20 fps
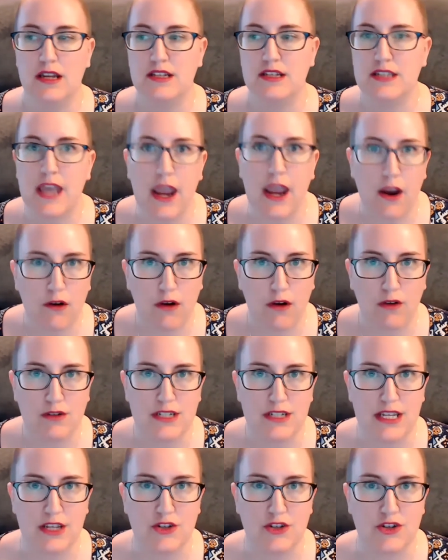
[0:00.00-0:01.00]
tarot
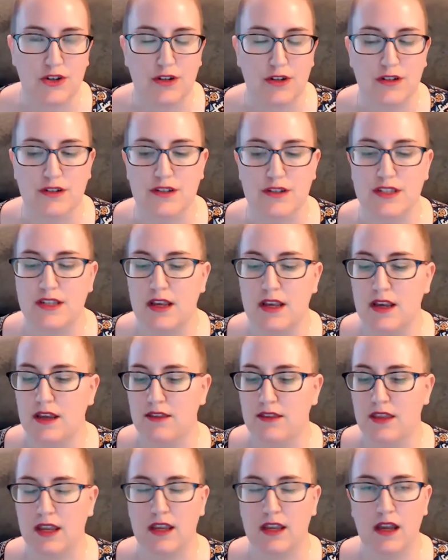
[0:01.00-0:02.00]
teachers
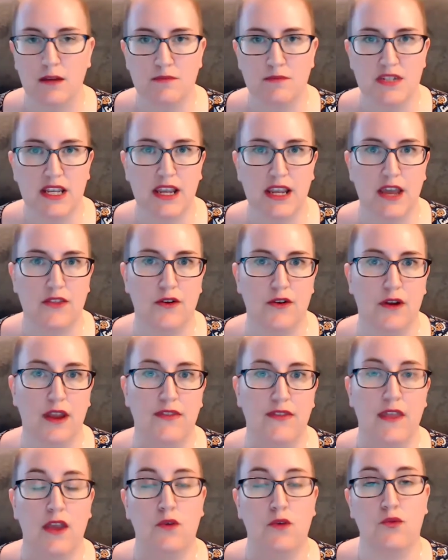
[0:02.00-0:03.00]
that come together
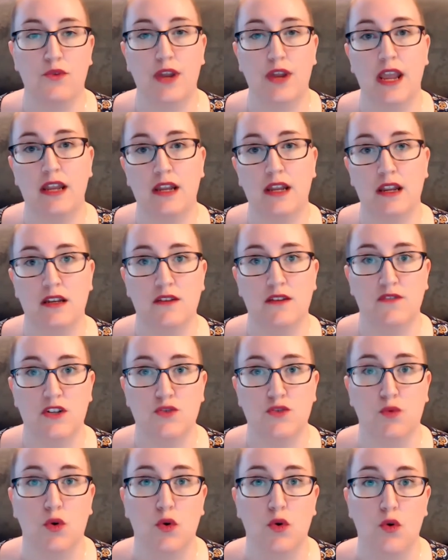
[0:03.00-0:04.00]
and they create
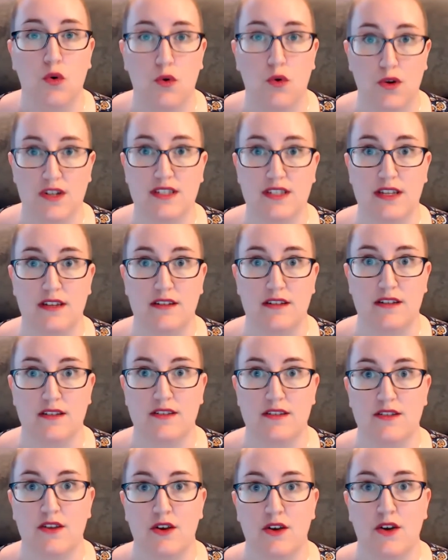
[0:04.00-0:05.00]
individual
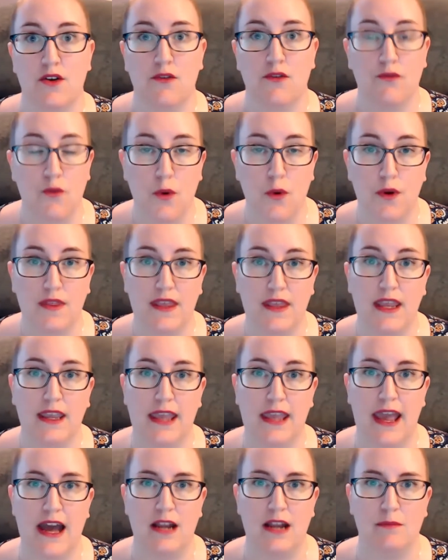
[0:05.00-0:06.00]
courses for the
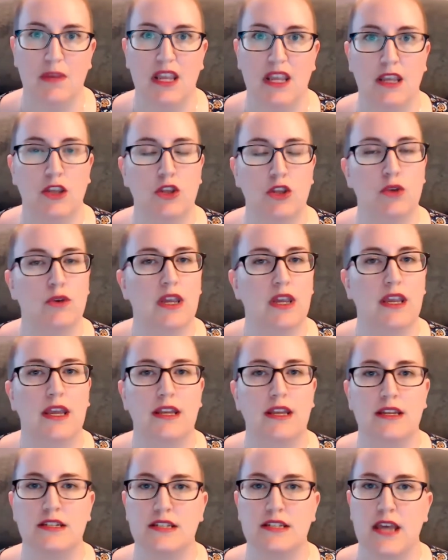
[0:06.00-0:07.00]
academy. You can get
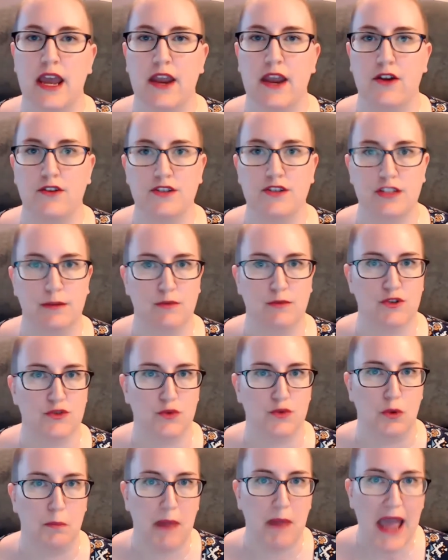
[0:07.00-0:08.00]
an entire summer
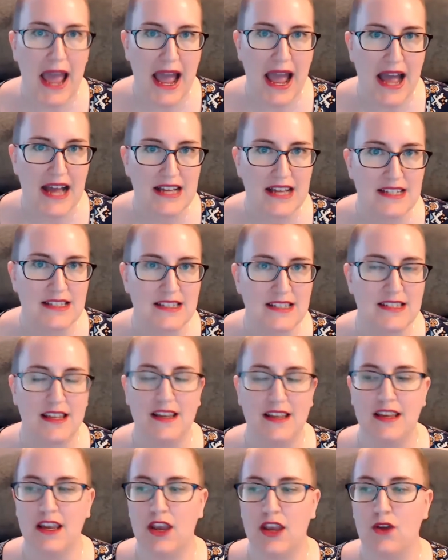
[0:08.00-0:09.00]
school pass
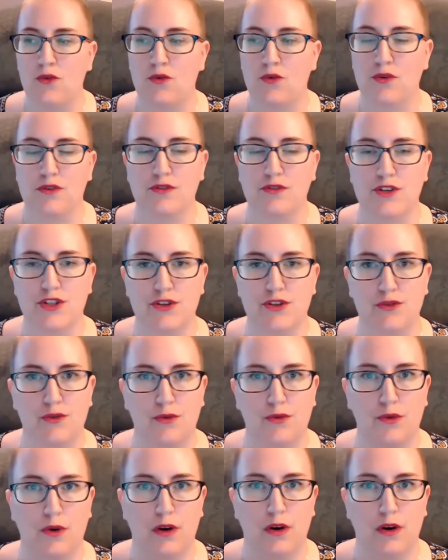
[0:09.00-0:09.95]
in order to,